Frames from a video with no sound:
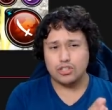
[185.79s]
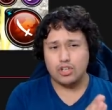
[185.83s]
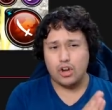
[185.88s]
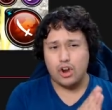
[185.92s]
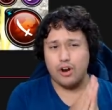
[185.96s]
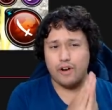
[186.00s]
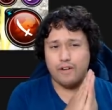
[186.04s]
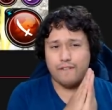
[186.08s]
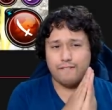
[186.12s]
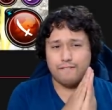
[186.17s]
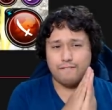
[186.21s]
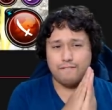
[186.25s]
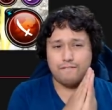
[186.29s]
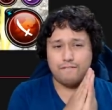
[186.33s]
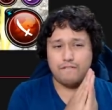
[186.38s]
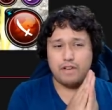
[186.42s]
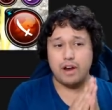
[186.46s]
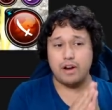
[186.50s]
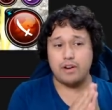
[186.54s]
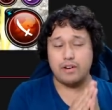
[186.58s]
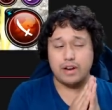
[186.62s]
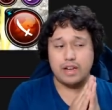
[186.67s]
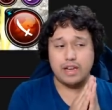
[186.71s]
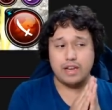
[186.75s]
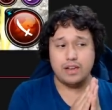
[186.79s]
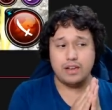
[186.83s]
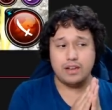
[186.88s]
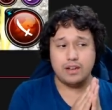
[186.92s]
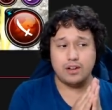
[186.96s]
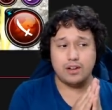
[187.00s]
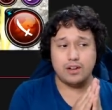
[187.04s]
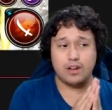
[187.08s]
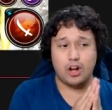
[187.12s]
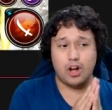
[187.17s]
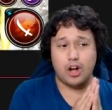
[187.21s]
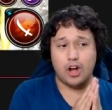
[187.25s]
are very
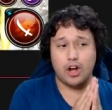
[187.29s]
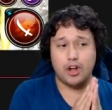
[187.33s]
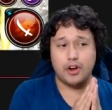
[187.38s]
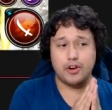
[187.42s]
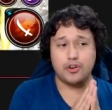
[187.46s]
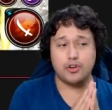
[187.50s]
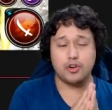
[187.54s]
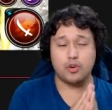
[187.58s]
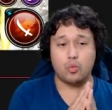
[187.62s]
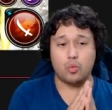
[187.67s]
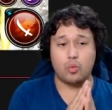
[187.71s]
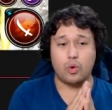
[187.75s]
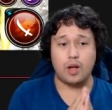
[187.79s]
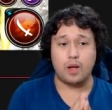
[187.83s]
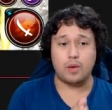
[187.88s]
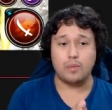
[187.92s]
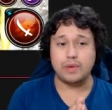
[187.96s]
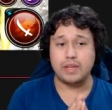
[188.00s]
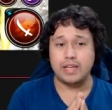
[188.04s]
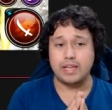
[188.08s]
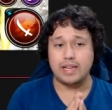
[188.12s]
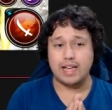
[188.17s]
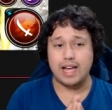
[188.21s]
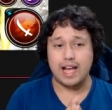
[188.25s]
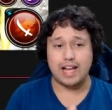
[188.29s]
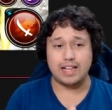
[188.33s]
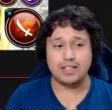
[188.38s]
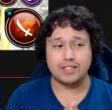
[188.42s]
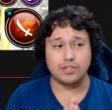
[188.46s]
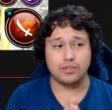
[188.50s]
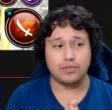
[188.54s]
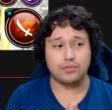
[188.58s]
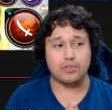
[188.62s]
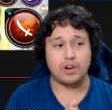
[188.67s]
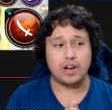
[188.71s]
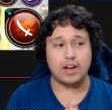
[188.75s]
underwhelming as
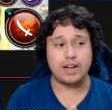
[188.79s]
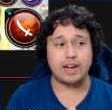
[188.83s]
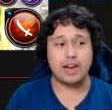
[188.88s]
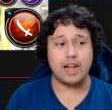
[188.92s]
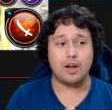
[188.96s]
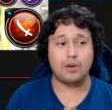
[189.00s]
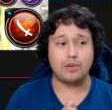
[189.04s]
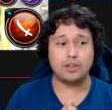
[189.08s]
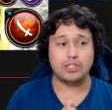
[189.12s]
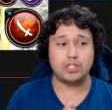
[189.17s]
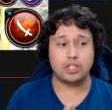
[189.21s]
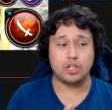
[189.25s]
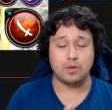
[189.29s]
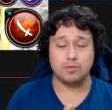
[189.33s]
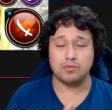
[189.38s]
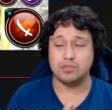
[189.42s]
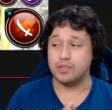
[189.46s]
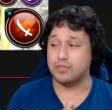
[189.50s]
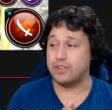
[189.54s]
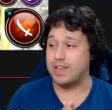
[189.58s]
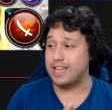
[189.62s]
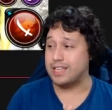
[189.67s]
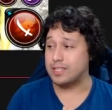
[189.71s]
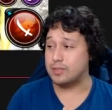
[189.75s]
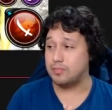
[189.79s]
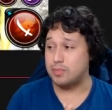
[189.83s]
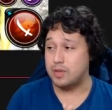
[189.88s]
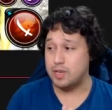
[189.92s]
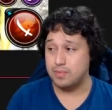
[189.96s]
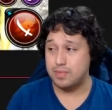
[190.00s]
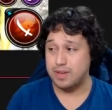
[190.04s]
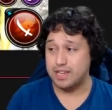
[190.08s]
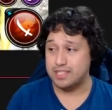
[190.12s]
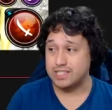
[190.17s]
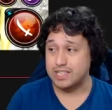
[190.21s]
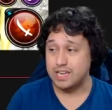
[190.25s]
of right now in terms of SP
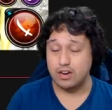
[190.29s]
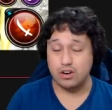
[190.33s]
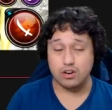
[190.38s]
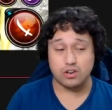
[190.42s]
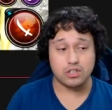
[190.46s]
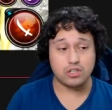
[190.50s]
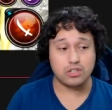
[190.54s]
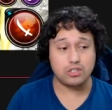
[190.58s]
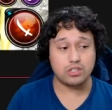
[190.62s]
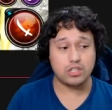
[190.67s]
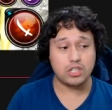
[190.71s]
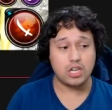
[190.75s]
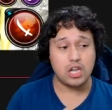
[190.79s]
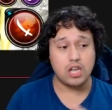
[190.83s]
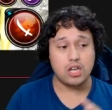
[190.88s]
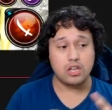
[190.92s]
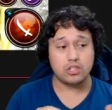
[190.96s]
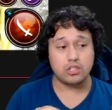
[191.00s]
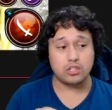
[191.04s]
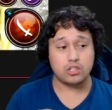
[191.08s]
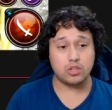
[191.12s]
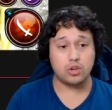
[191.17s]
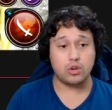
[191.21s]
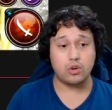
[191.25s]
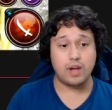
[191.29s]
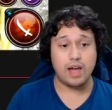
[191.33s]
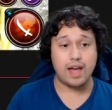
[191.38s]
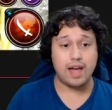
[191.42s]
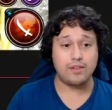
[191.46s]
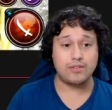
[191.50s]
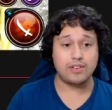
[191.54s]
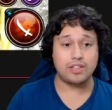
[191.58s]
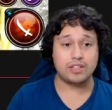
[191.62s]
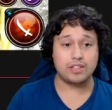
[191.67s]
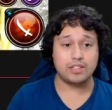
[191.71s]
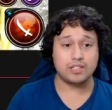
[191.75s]
based characters. So
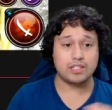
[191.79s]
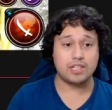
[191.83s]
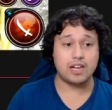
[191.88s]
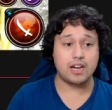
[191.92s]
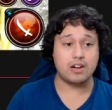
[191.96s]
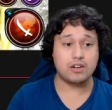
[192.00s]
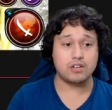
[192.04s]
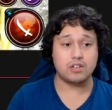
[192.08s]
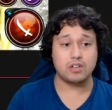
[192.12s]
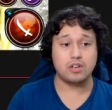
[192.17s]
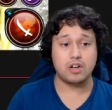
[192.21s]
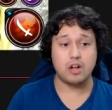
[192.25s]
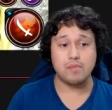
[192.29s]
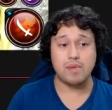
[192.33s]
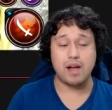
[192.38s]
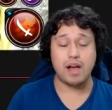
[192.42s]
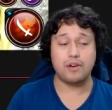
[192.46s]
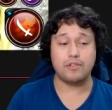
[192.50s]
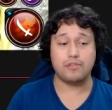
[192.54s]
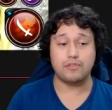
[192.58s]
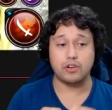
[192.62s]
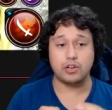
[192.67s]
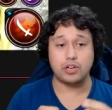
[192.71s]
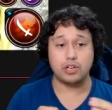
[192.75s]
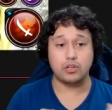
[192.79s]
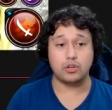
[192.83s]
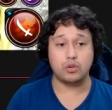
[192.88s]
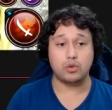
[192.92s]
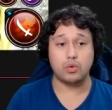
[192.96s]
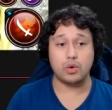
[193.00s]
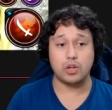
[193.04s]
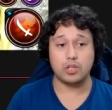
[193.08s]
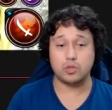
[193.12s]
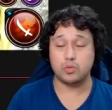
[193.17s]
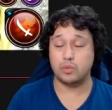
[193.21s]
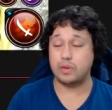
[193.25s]
having this character come out for Guild
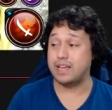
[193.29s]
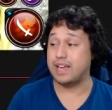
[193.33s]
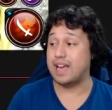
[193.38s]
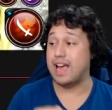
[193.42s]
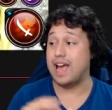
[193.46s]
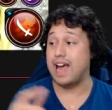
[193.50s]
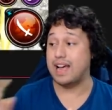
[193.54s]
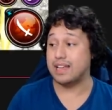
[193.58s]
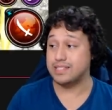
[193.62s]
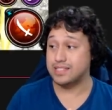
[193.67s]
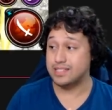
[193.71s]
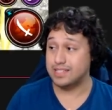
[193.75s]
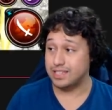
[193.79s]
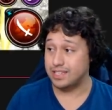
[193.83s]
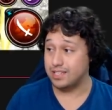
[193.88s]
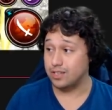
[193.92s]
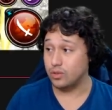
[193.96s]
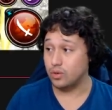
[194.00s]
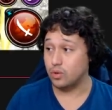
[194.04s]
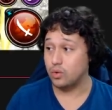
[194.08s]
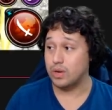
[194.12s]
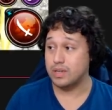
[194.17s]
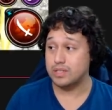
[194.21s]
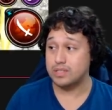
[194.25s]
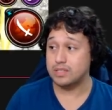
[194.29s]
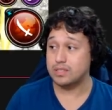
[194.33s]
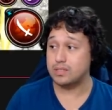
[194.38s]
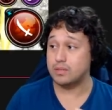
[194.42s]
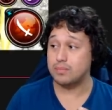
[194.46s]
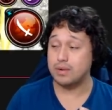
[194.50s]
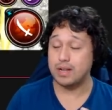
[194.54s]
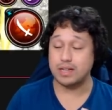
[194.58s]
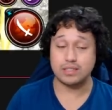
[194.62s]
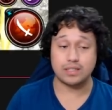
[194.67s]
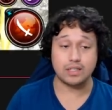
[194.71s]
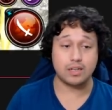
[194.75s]
Quest week as the Guild Quest is
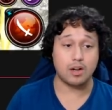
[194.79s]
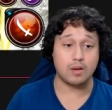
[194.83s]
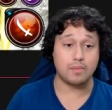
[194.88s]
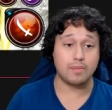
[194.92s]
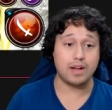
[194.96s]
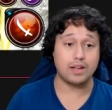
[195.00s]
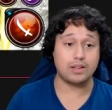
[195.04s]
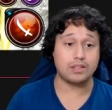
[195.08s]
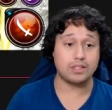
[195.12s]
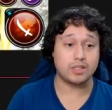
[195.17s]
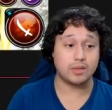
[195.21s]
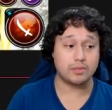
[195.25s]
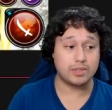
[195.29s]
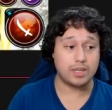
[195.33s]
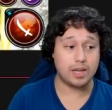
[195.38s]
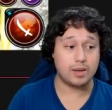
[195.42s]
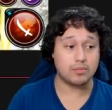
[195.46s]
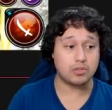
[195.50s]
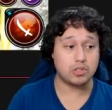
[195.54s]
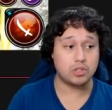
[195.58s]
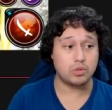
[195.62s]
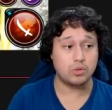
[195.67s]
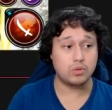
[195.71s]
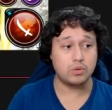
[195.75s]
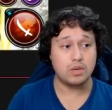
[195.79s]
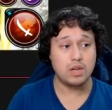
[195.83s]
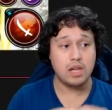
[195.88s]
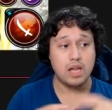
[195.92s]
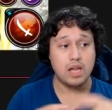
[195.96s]
about to come out sometime soon,